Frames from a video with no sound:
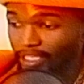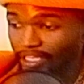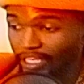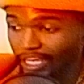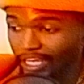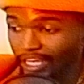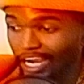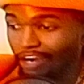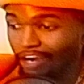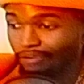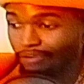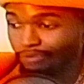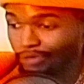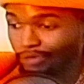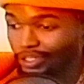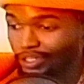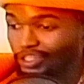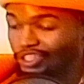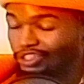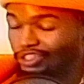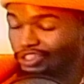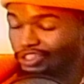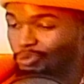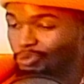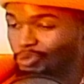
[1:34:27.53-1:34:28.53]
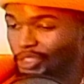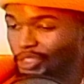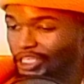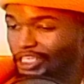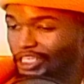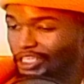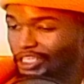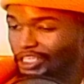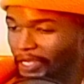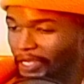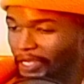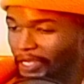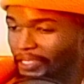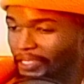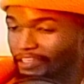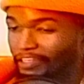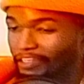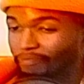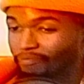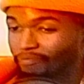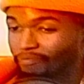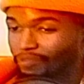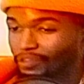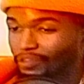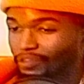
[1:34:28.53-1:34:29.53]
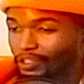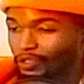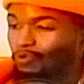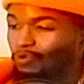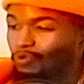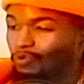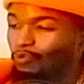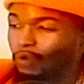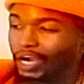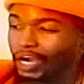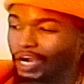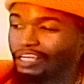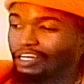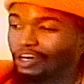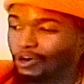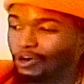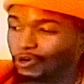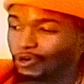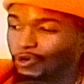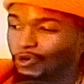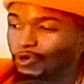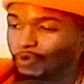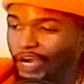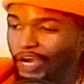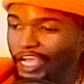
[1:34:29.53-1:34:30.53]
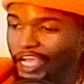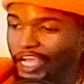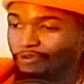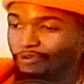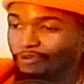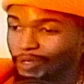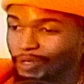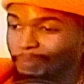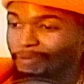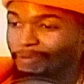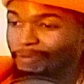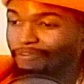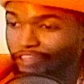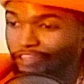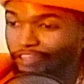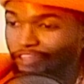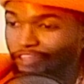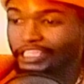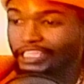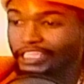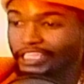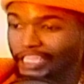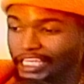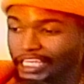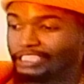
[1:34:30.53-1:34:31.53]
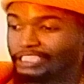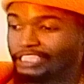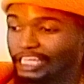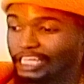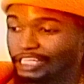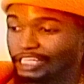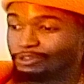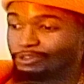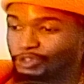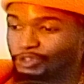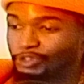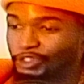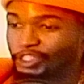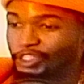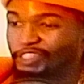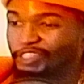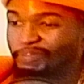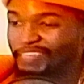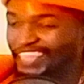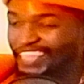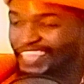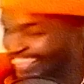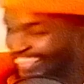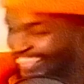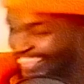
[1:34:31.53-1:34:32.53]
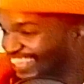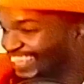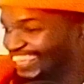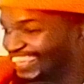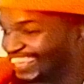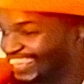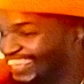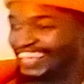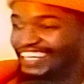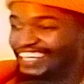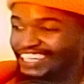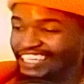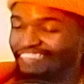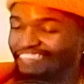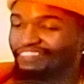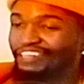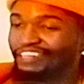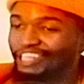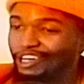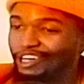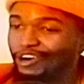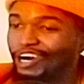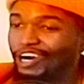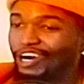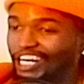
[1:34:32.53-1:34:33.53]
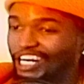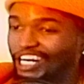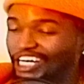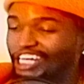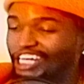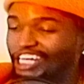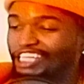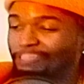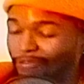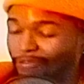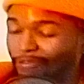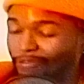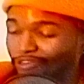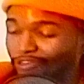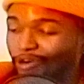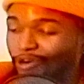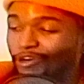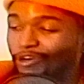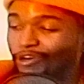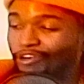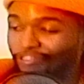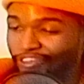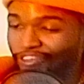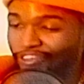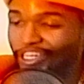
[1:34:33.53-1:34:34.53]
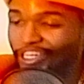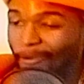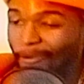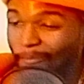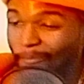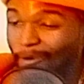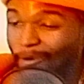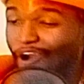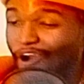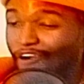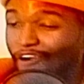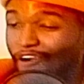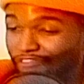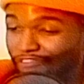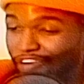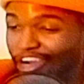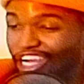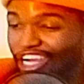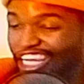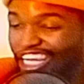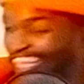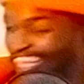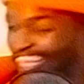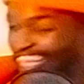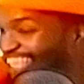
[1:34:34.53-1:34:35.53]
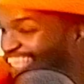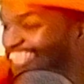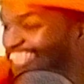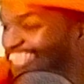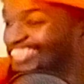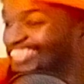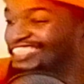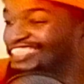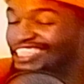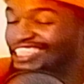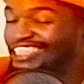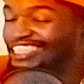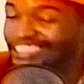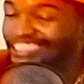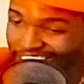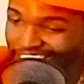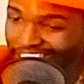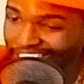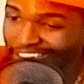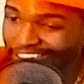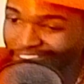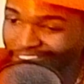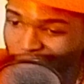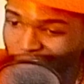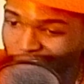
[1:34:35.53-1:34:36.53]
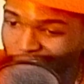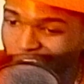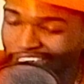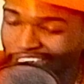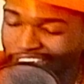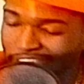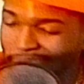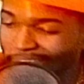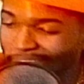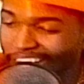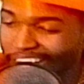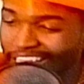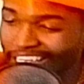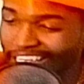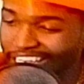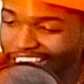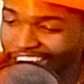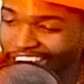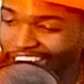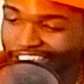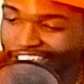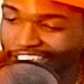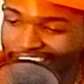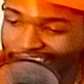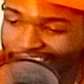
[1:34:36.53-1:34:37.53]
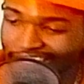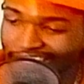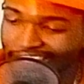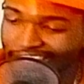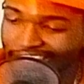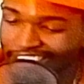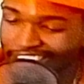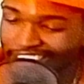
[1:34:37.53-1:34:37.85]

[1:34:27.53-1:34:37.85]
I really do think like old white women fucking hate Donald Trump. And even though her husband voted for that motherfucker, she still voted Kamala Harris just